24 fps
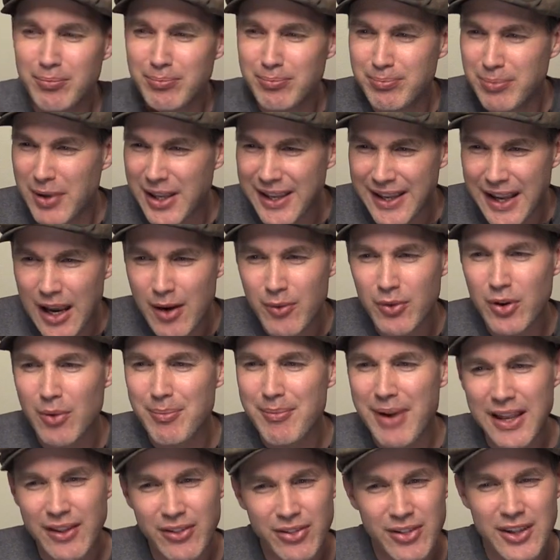being able to
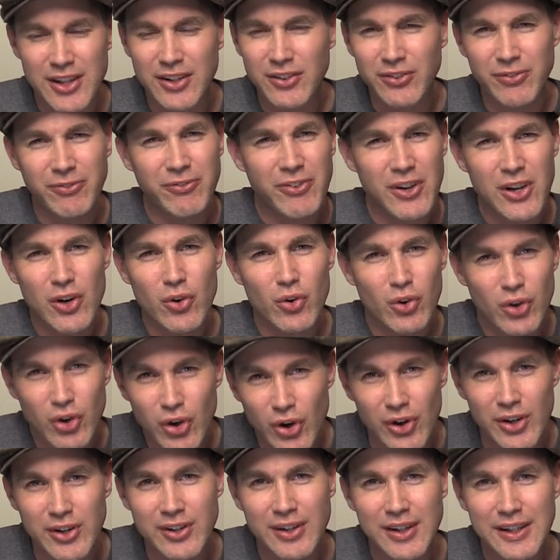make things feel
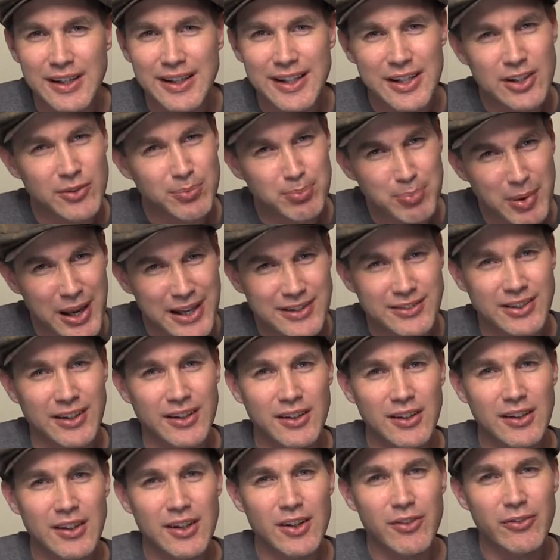good is
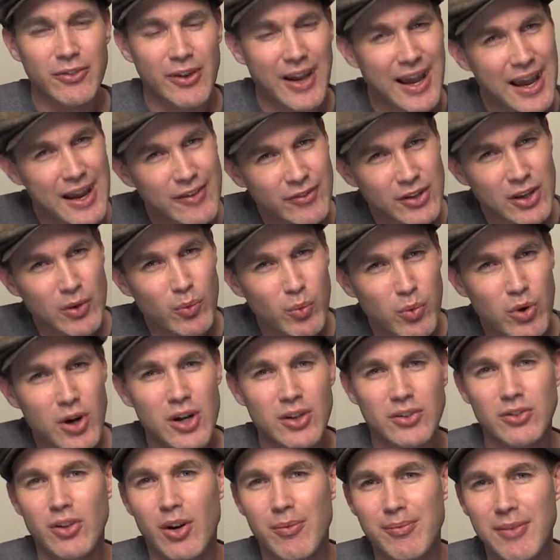better for having
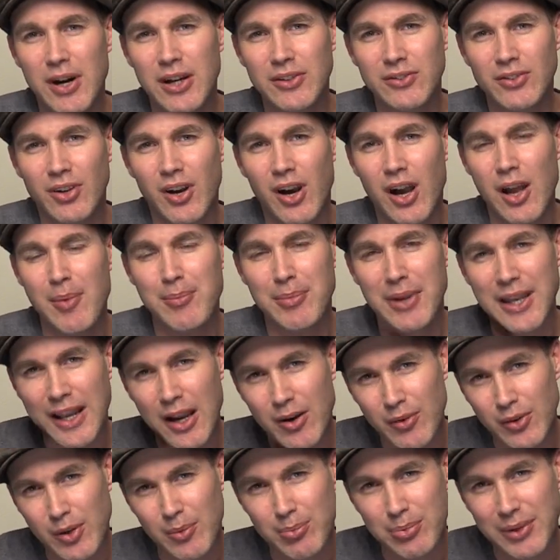worked on my time being
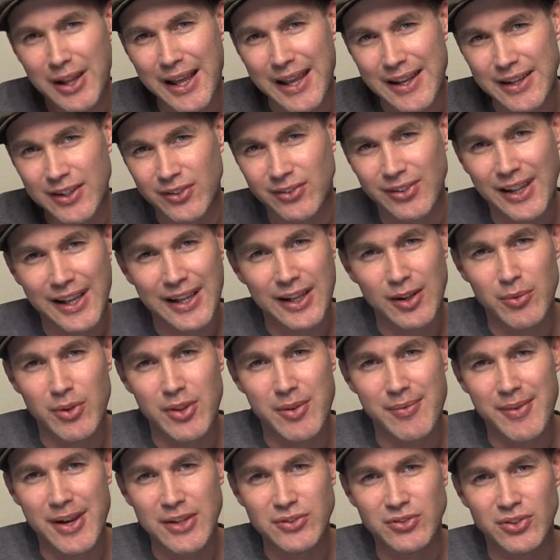able to play it exactly with
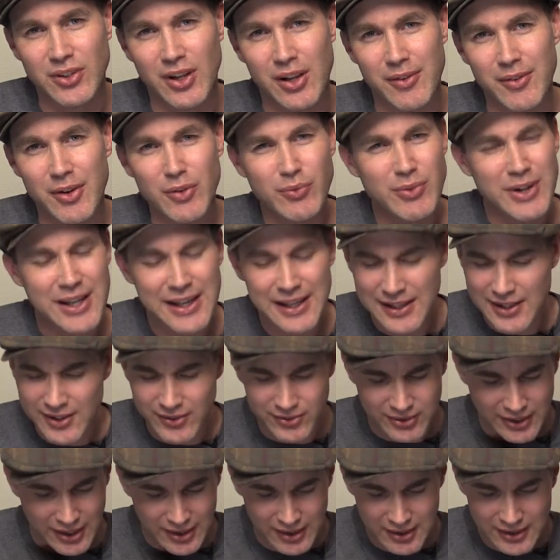a metronome. It really
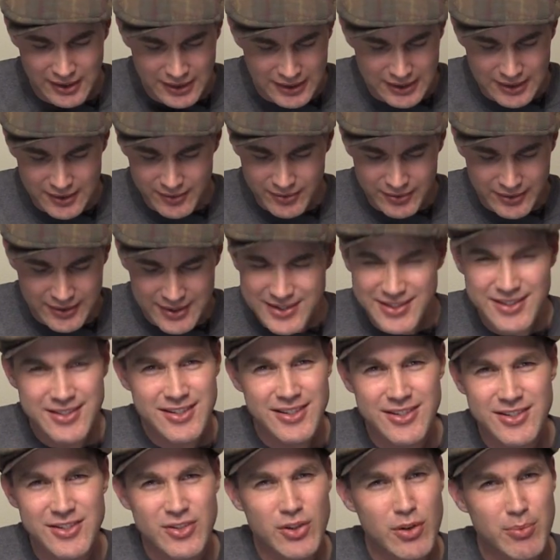is this is
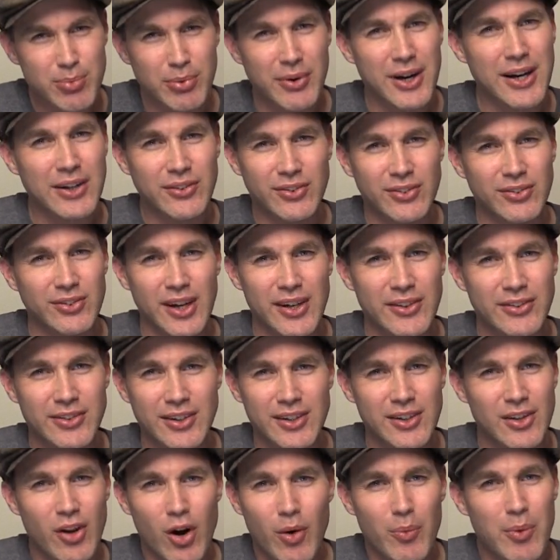a super exercise
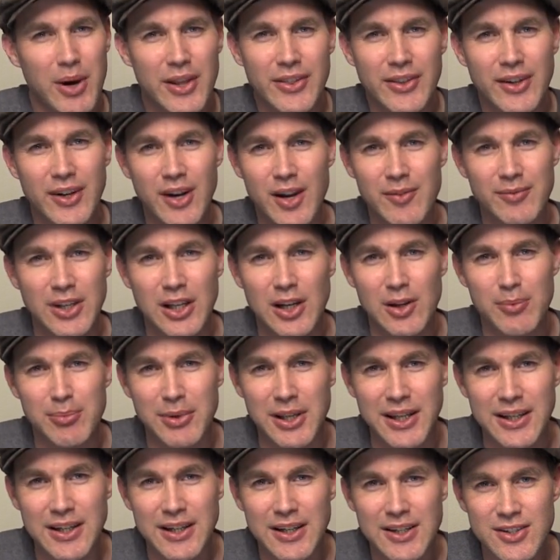and not one that I'm going to
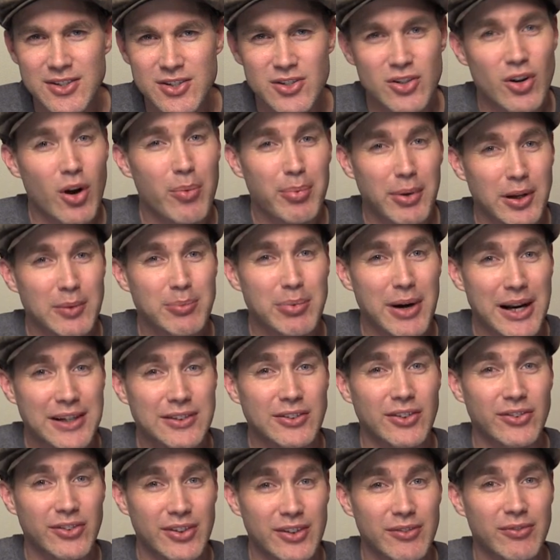be stopping
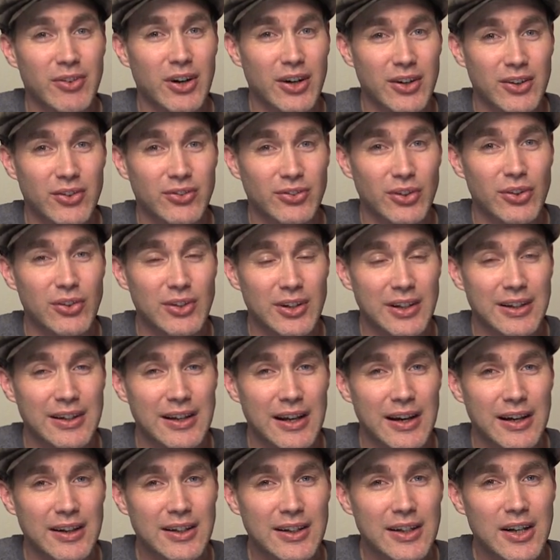practicing very soon.
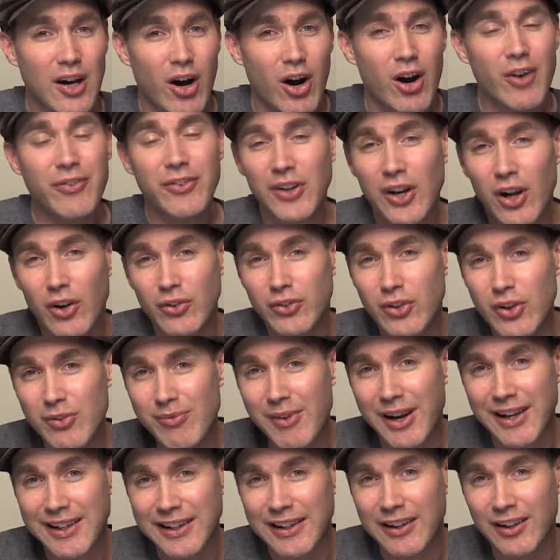And often I'll do
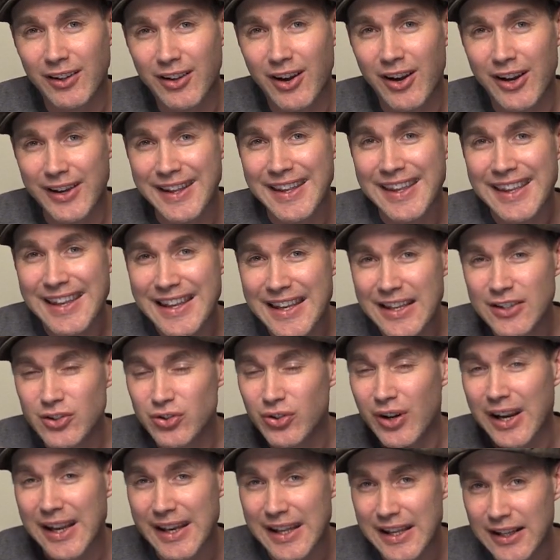my little kind of ear
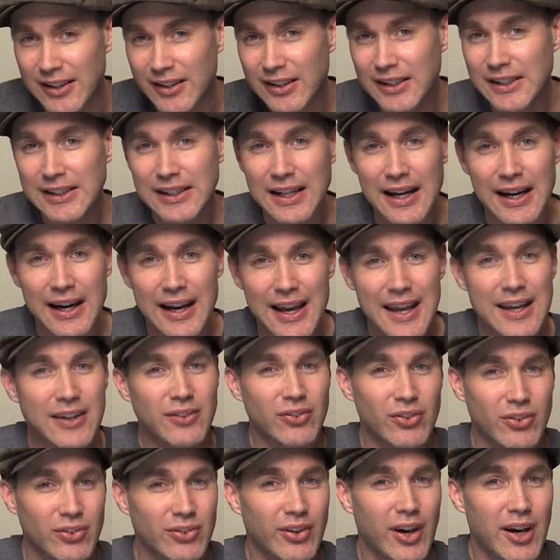training
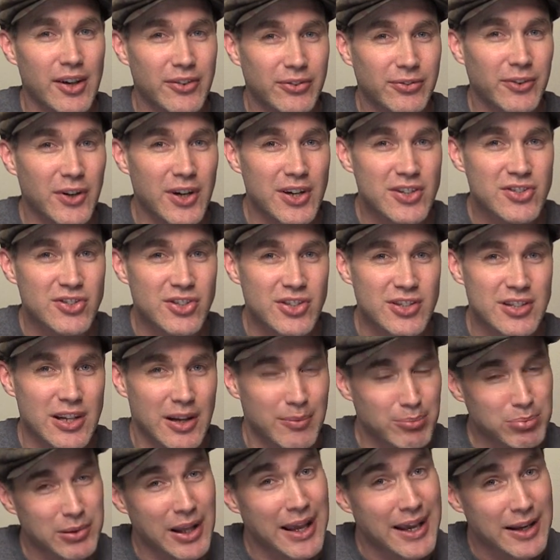exercise first, just
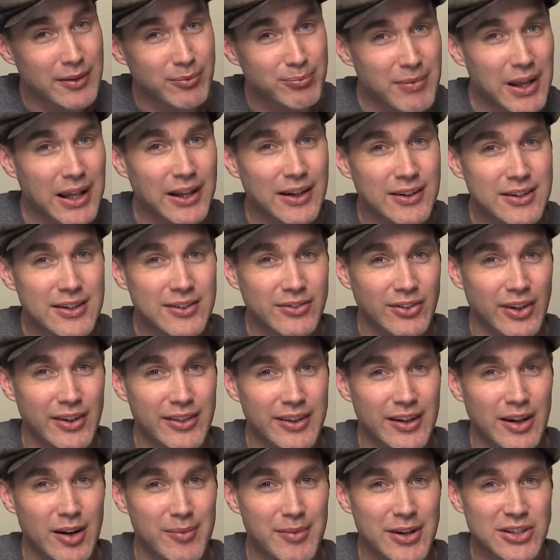at playing melodies. I
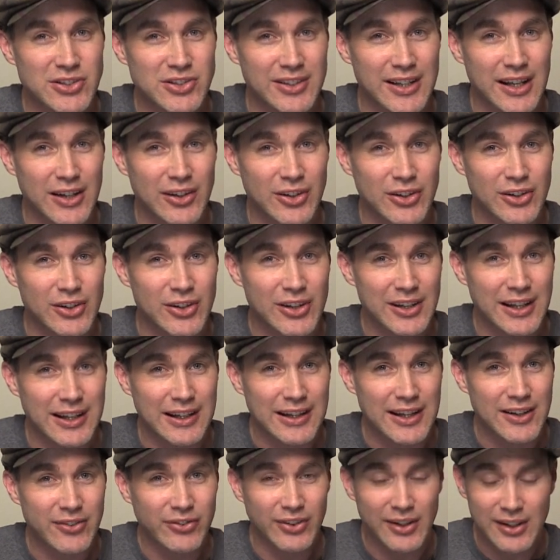think I mentioned that in an earlier
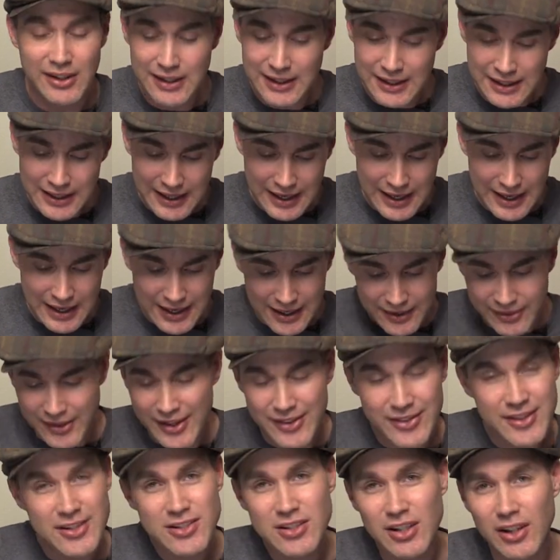lesson. And
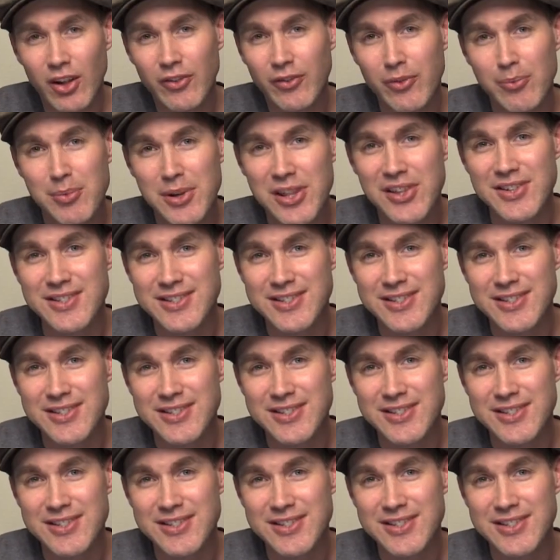then this will often be the